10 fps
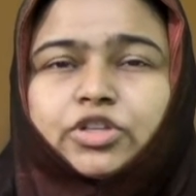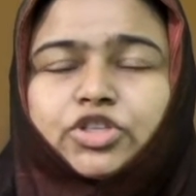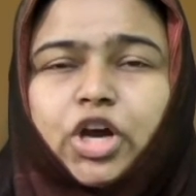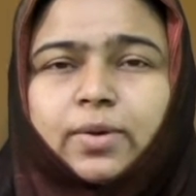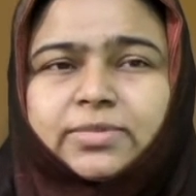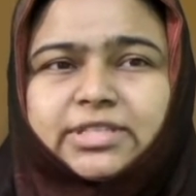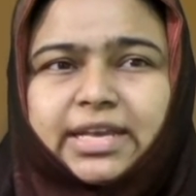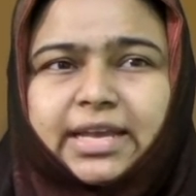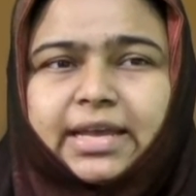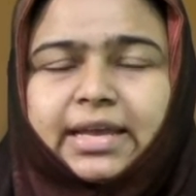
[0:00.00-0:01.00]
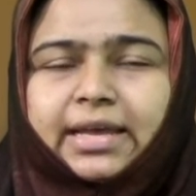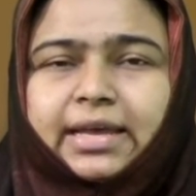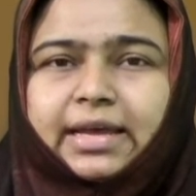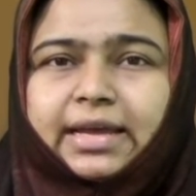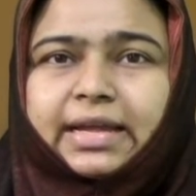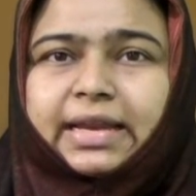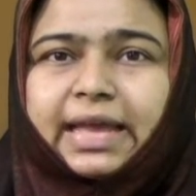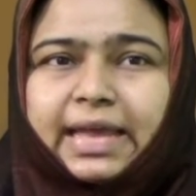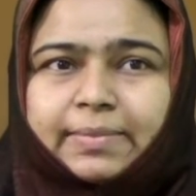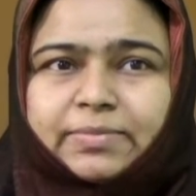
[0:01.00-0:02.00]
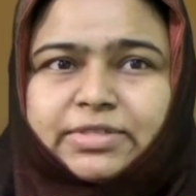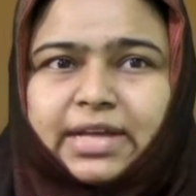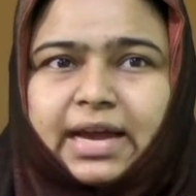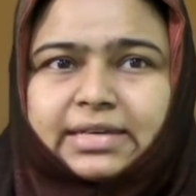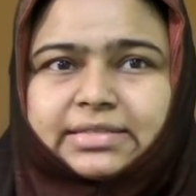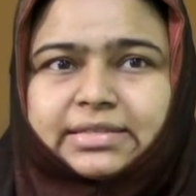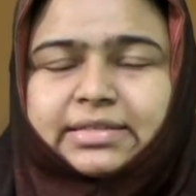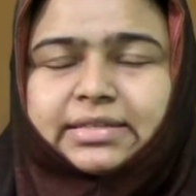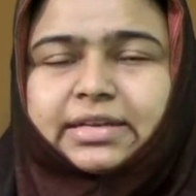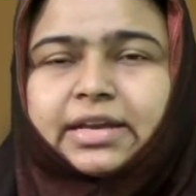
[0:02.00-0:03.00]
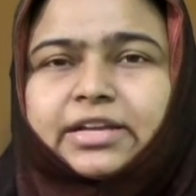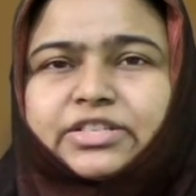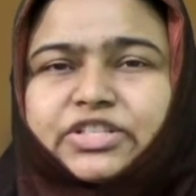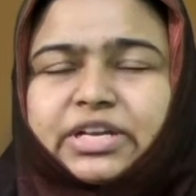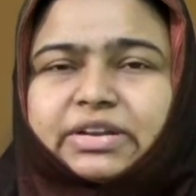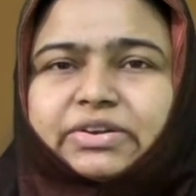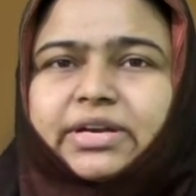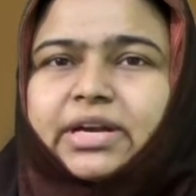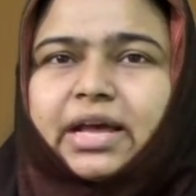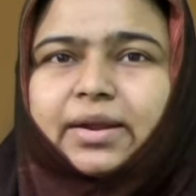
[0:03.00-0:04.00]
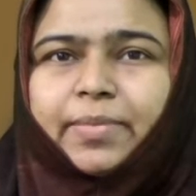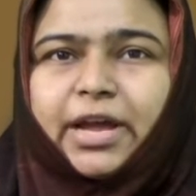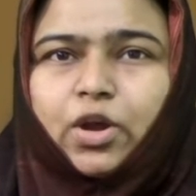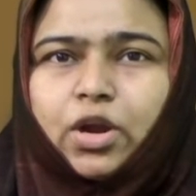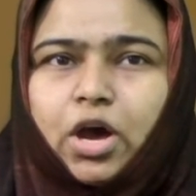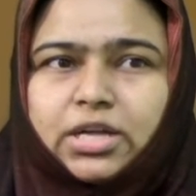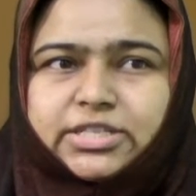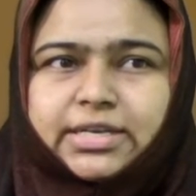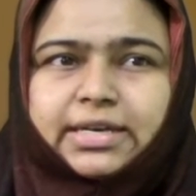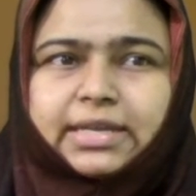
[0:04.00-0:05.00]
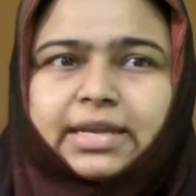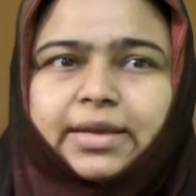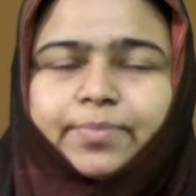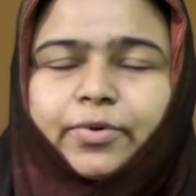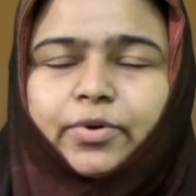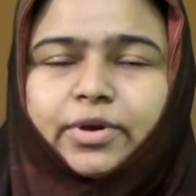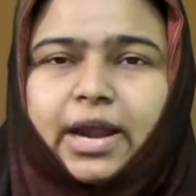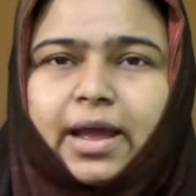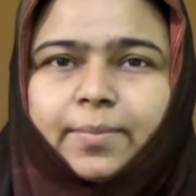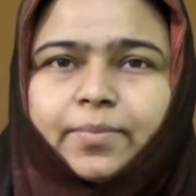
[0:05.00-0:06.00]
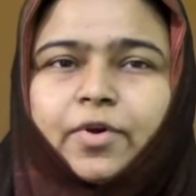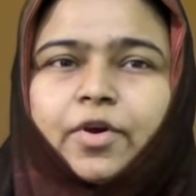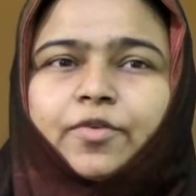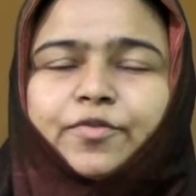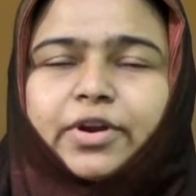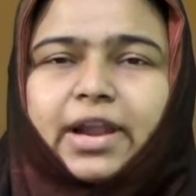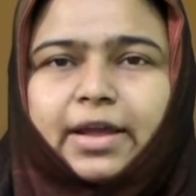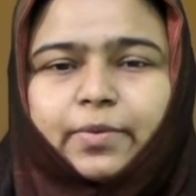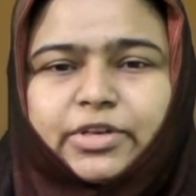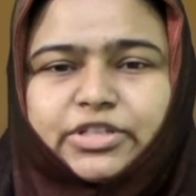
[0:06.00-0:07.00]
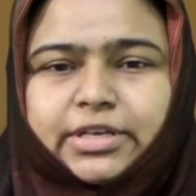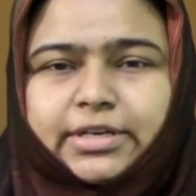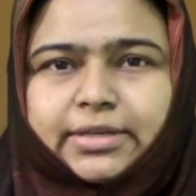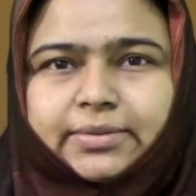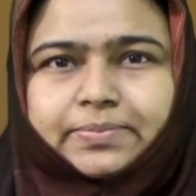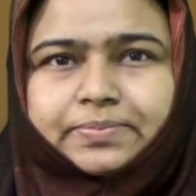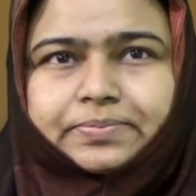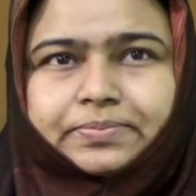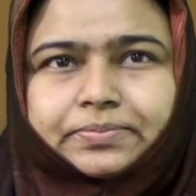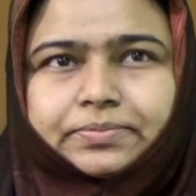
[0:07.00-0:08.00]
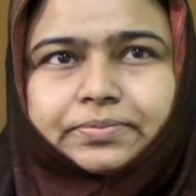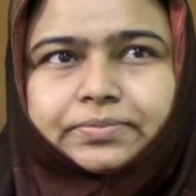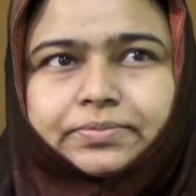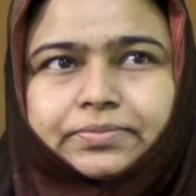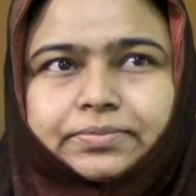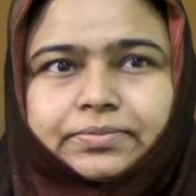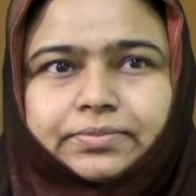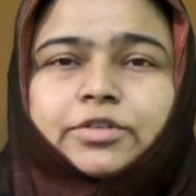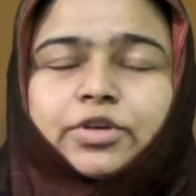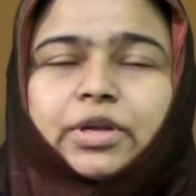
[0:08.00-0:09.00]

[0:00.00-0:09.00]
Chomsky claims that children are biologically programmed for language learning. So,